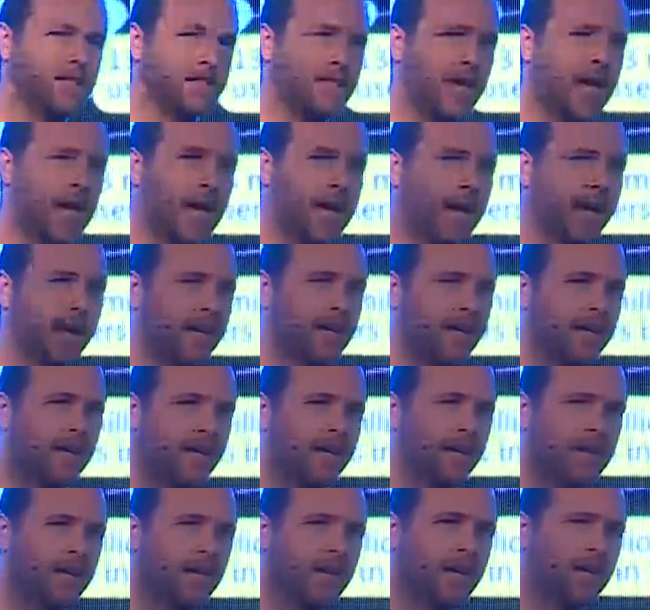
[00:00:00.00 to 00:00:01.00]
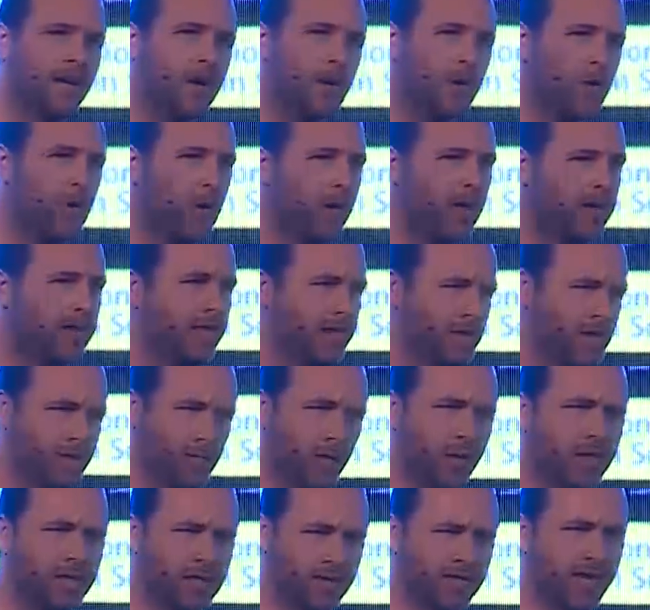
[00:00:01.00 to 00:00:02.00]
attack with a
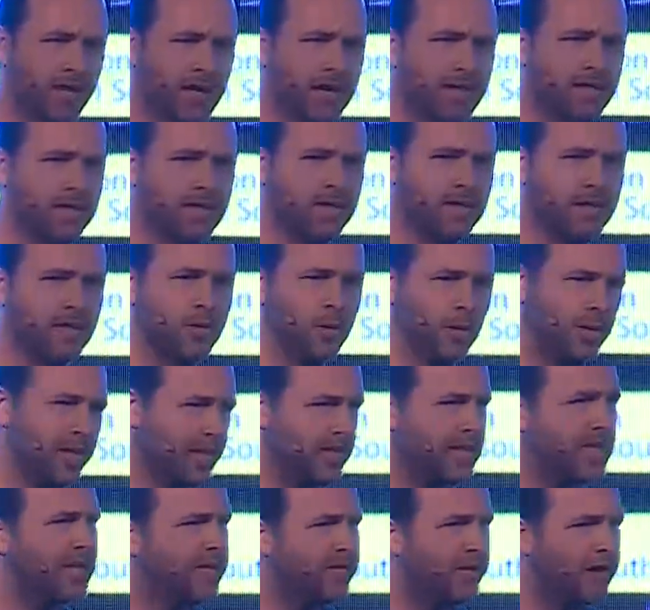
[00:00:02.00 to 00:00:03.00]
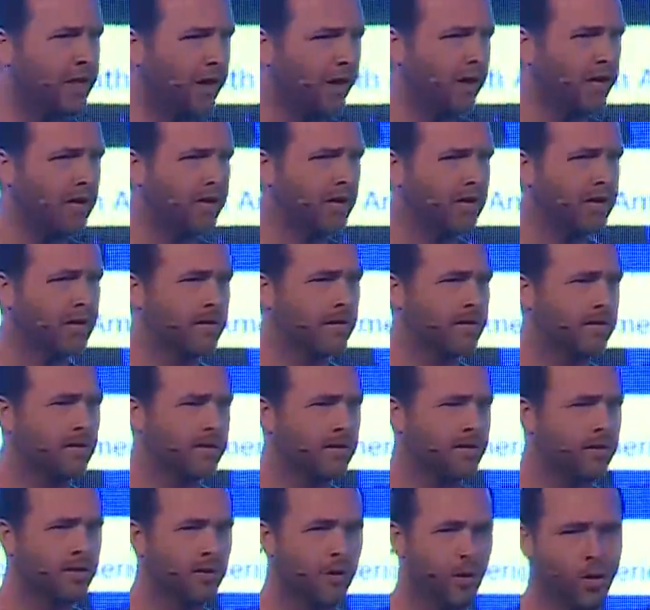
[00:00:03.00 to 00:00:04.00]
smart device, with a DVR,
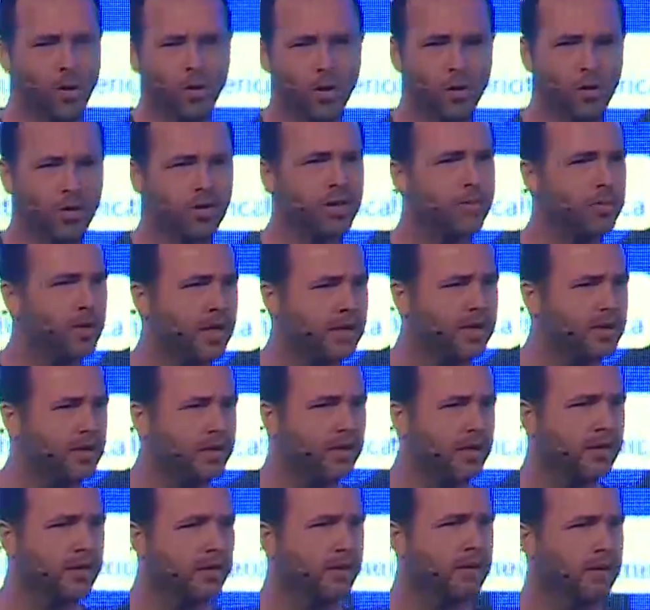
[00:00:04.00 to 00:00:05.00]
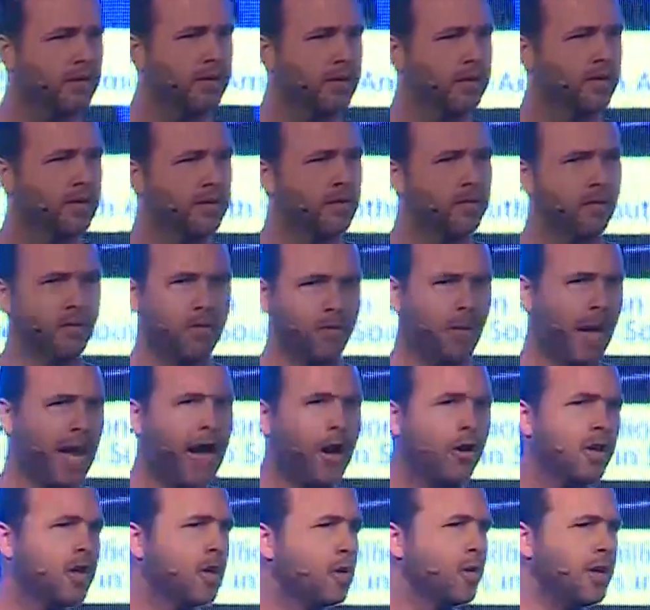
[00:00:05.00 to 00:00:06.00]
or with a printer,
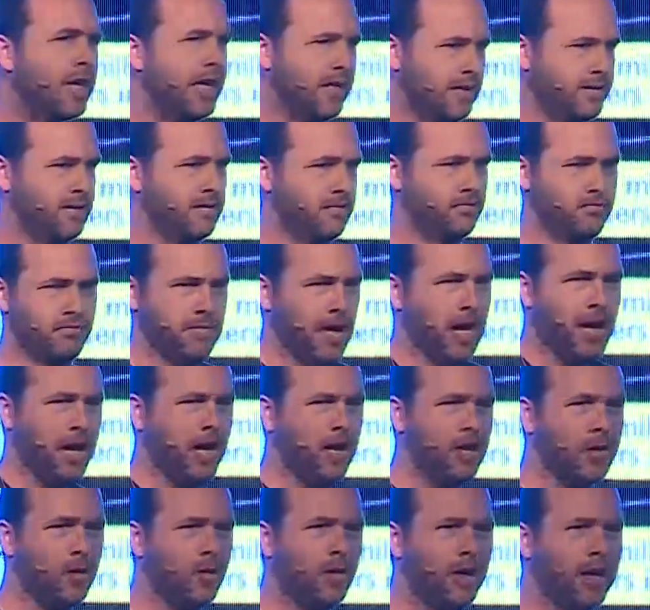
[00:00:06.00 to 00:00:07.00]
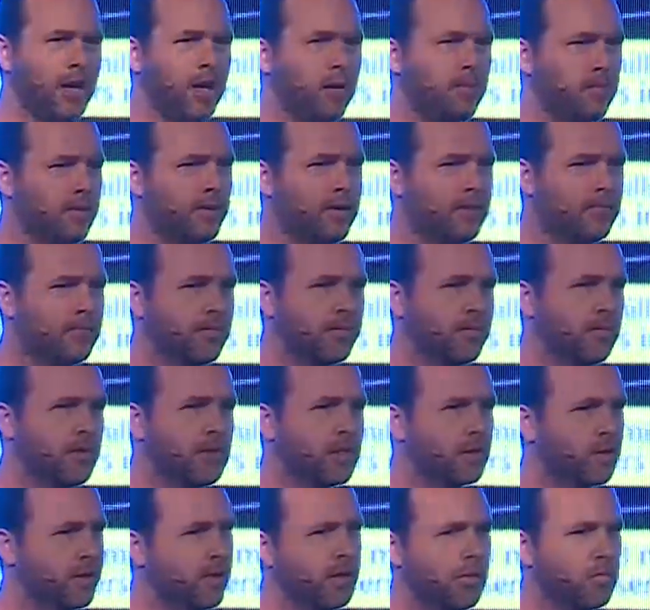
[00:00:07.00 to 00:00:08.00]
how can we help?
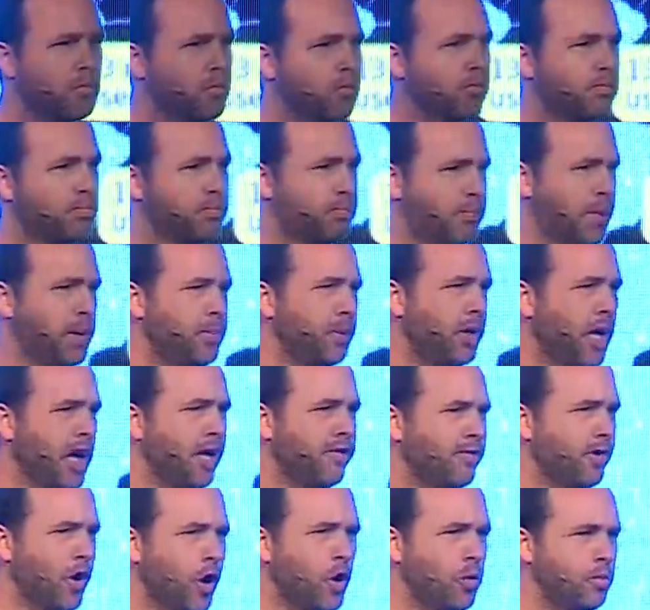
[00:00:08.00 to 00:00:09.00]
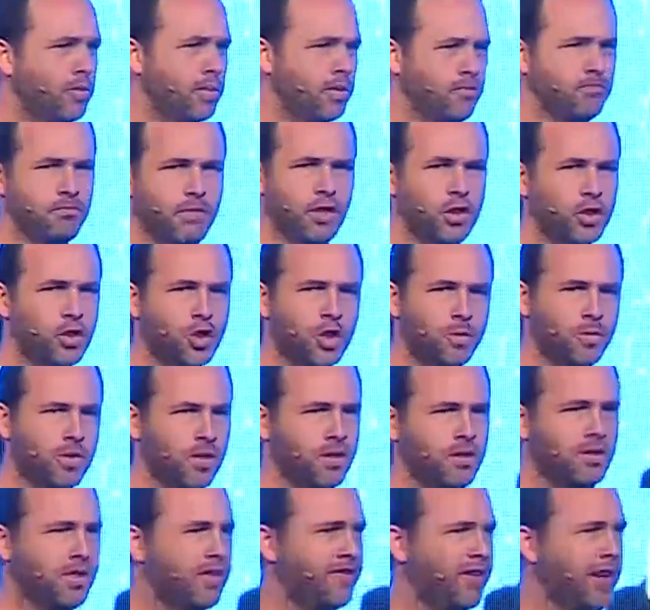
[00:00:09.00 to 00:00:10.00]
So we're like, people have home
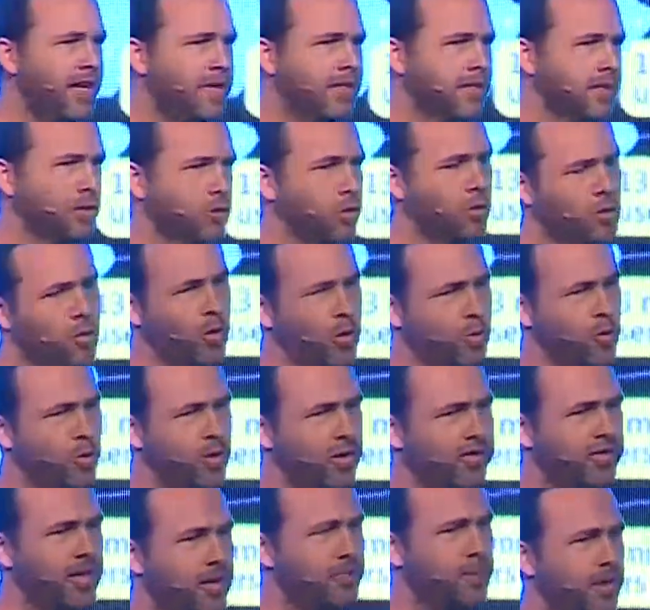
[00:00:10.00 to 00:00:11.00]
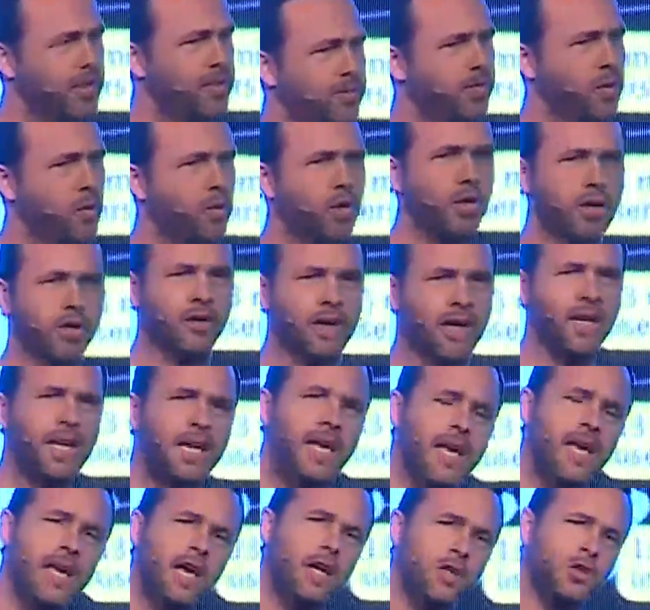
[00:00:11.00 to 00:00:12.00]
consumer devices. What if they put them to work, right?
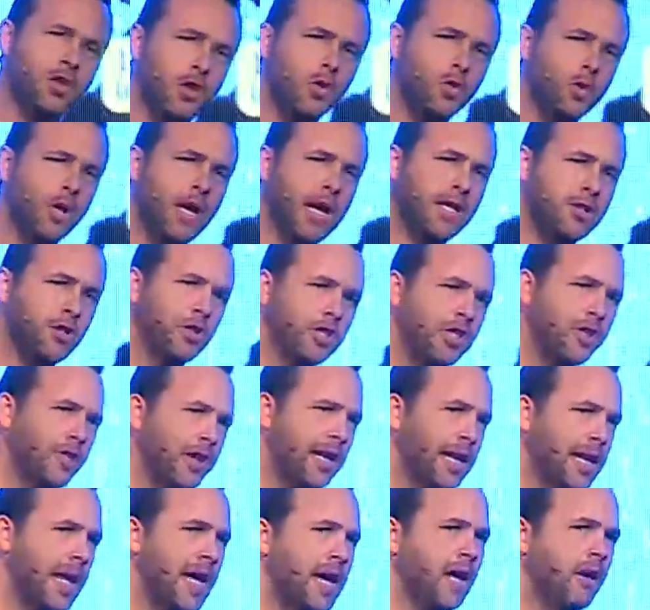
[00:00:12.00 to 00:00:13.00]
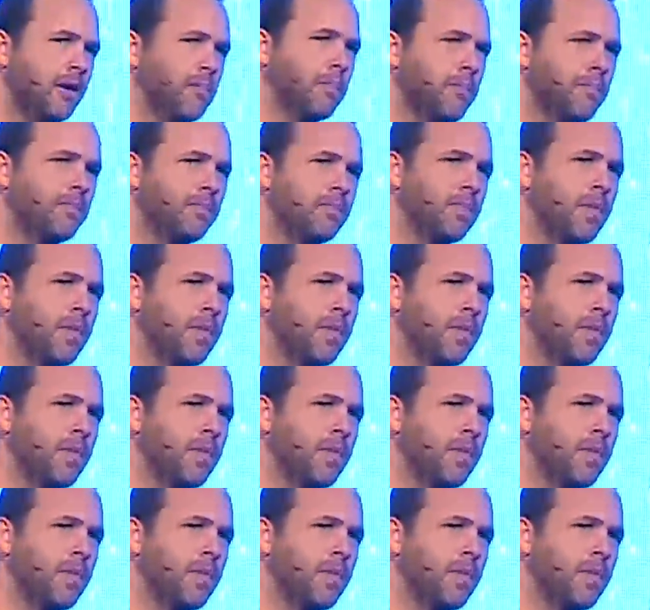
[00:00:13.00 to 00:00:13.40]
So as you see right now,